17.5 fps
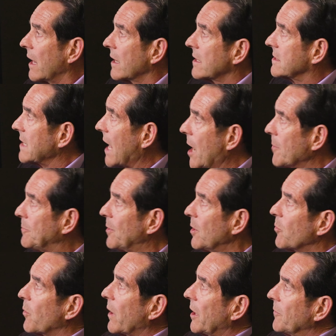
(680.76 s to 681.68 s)

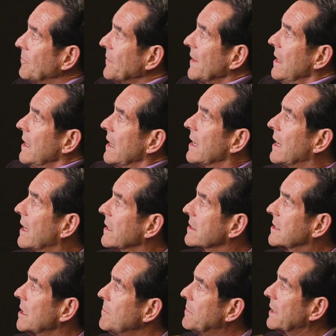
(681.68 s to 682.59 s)
example where uh,
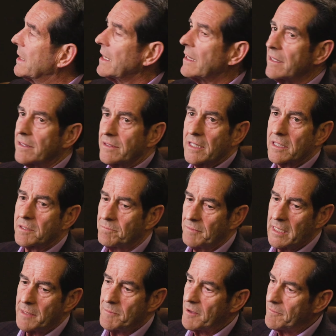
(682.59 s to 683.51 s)
somebody just
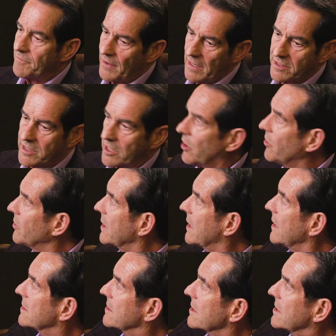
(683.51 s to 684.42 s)
minimum funds and only
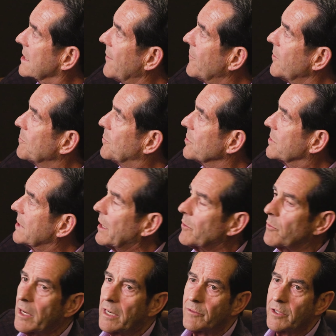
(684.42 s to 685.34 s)
gets a seven
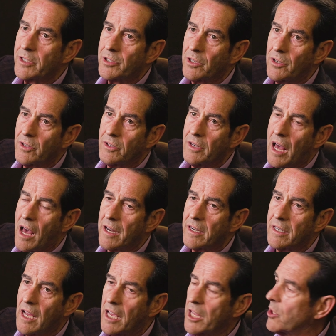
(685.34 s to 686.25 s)
percent rate of return on
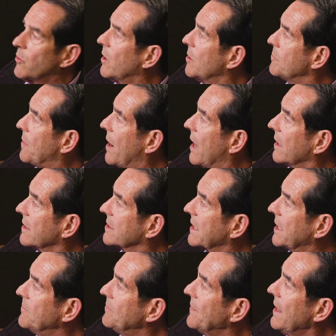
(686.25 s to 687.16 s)
an I U L
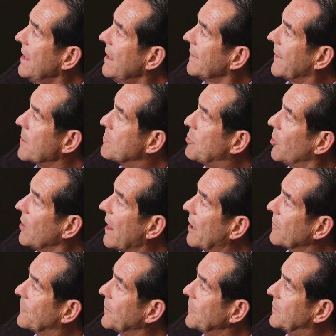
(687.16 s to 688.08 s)
policy. They pull
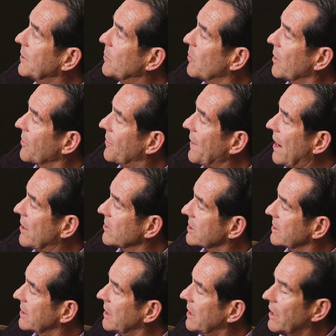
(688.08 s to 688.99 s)
out fifty-one
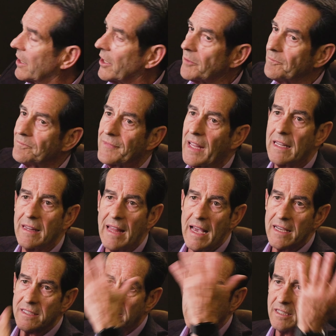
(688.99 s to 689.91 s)
thousand dollars a year. It
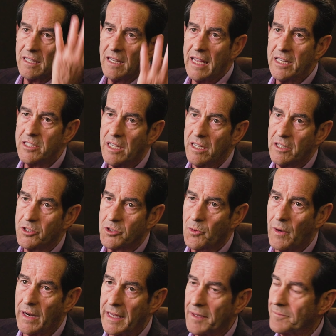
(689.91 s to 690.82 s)
lasts until age one hundred
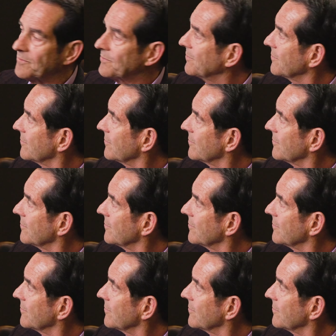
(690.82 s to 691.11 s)
twenty.